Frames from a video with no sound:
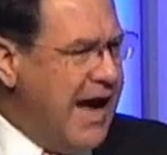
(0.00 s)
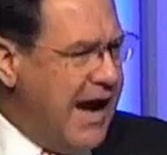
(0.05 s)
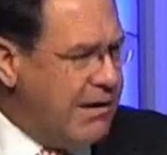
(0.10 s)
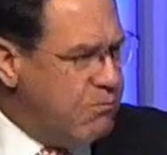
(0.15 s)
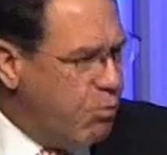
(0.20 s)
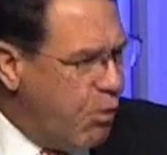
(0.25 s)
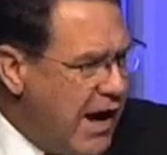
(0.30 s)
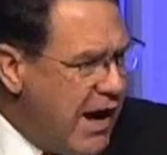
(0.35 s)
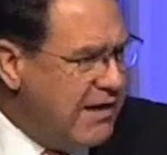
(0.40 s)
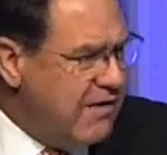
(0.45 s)

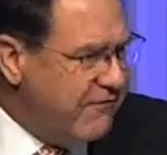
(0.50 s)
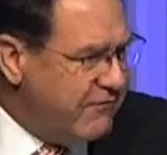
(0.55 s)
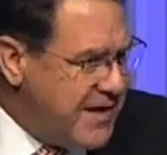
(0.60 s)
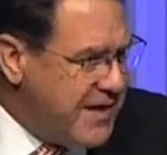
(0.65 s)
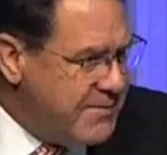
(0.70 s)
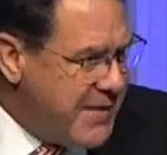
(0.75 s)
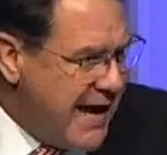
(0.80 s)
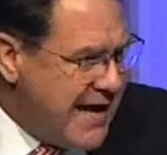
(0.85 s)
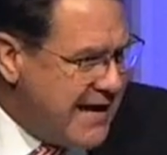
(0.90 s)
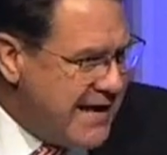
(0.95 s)
and
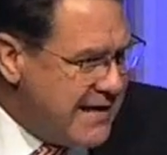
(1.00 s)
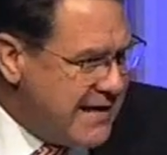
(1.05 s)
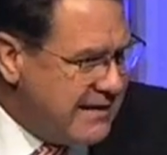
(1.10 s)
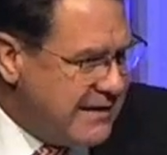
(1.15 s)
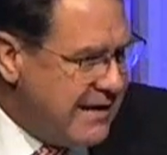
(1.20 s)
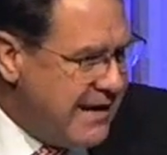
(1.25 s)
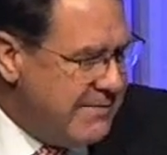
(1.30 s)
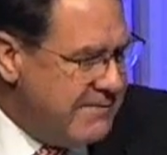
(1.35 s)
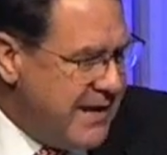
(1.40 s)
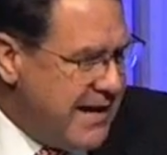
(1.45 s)
wonderfully
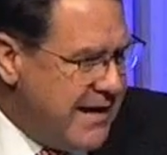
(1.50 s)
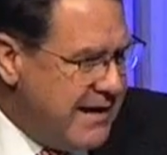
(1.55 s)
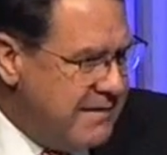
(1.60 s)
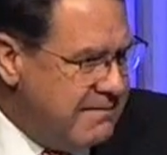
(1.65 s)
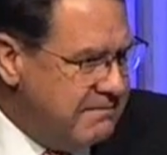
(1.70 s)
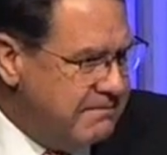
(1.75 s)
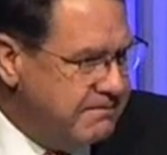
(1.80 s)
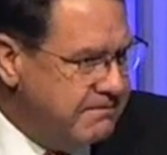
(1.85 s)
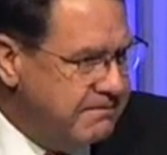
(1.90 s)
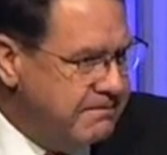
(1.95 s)
made.
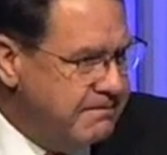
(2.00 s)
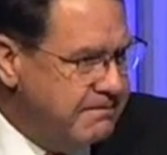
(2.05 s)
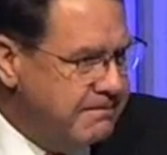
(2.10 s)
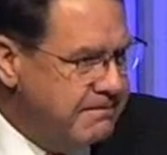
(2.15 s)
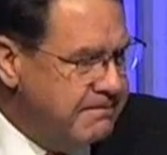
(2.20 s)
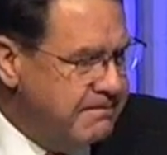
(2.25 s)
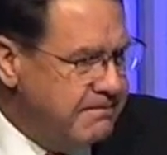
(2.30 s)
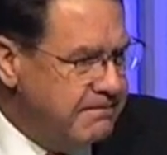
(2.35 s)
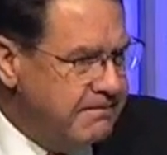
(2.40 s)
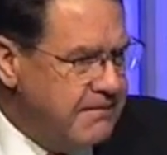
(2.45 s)
Amen?
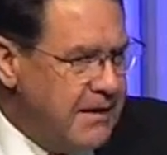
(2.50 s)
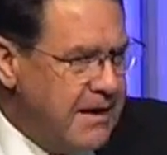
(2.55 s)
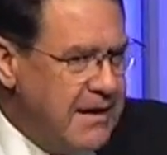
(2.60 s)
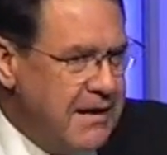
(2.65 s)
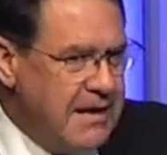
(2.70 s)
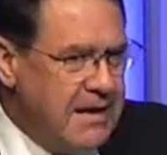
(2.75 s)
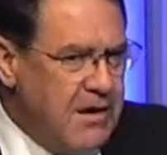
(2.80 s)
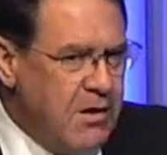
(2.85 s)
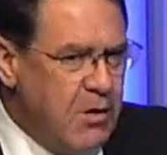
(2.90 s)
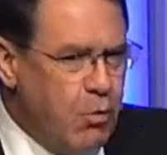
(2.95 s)

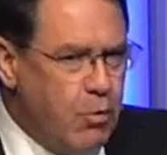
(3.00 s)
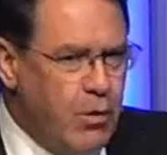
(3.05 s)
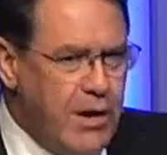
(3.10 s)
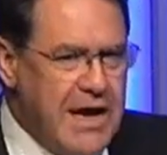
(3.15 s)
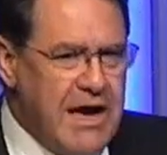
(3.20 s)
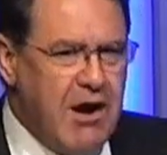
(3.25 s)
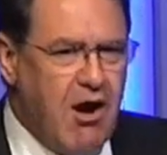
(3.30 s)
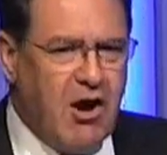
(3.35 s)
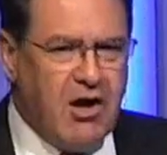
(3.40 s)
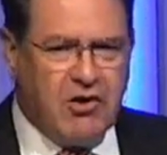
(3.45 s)

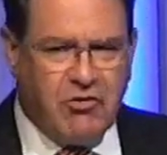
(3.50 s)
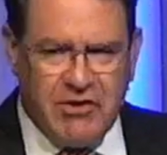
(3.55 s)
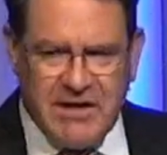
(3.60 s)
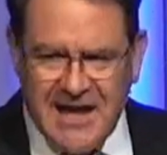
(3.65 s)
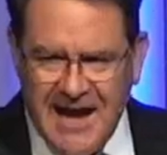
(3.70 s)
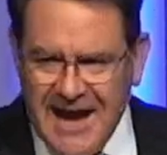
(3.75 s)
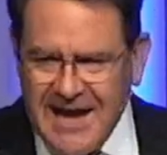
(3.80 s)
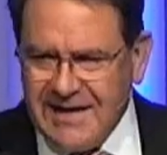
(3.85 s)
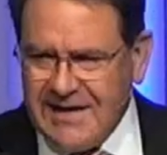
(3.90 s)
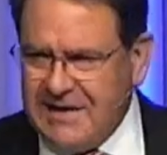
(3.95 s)
We are
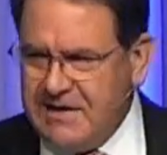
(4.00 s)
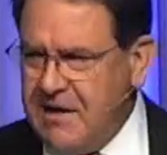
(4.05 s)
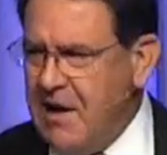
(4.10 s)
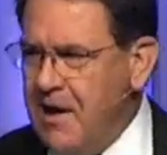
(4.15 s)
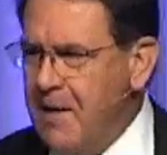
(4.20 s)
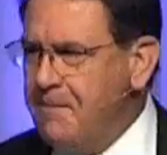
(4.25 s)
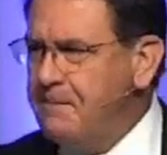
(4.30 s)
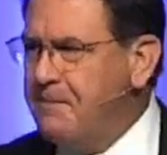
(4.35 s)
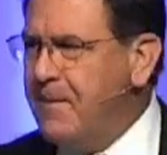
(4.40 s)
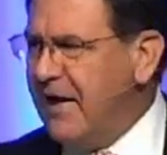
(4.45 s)
created
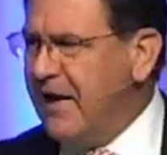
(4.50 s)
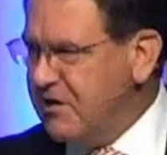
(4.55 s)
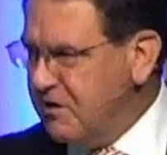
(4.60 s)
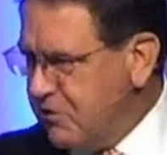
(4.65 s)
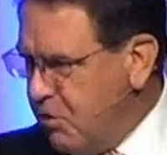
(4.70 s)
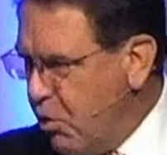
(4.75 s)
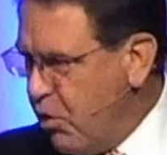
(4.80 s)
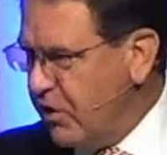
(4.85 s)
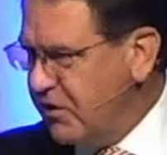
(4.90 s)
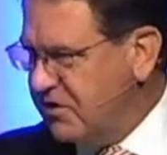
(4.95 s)
by the
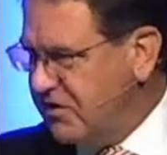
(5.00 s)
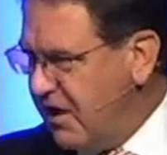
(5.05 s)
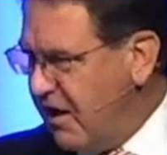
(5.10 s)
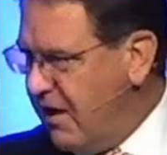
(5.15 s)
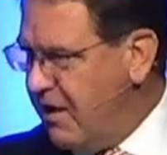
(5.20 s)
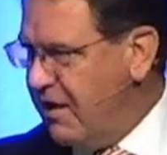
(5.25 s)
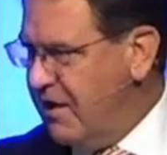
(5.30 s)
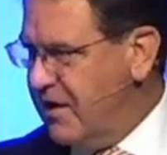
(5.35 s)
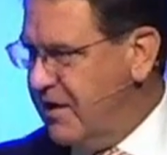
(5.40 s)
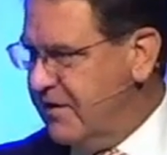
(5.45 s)
Lord
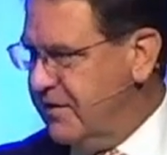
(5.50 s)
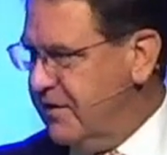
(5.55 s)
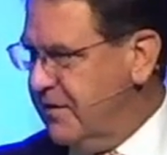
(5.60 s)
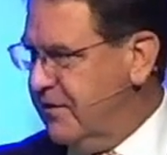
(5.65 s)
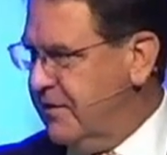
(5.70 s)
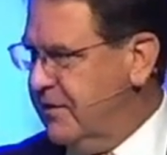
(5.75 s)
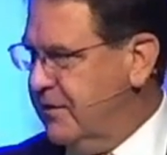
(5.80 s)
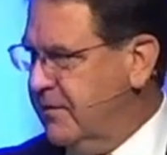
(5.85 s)
God.